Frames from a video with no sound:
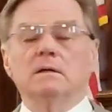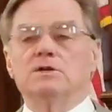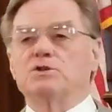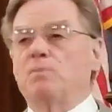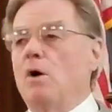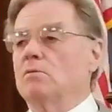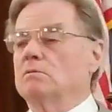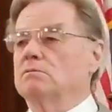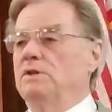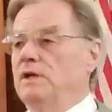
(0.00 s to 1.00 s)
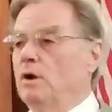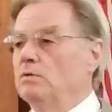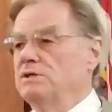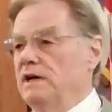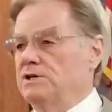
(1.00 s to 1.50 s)
spoke to the
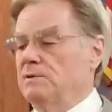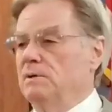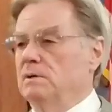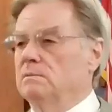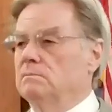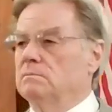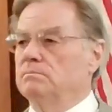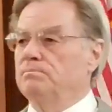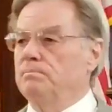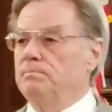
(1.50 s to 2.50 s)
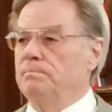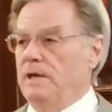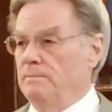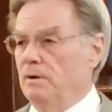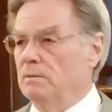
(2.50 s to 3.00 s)
Old Testament
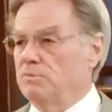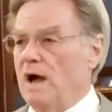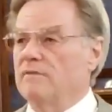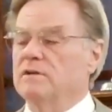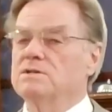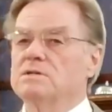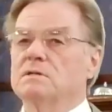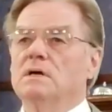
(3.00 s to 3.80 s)
people, prophets,